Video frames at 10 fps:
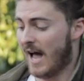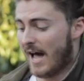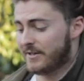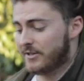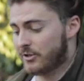
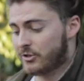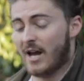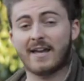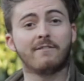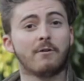and
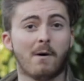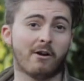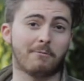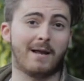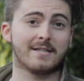checking for
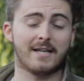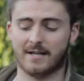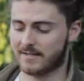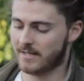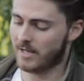
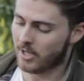microplastics.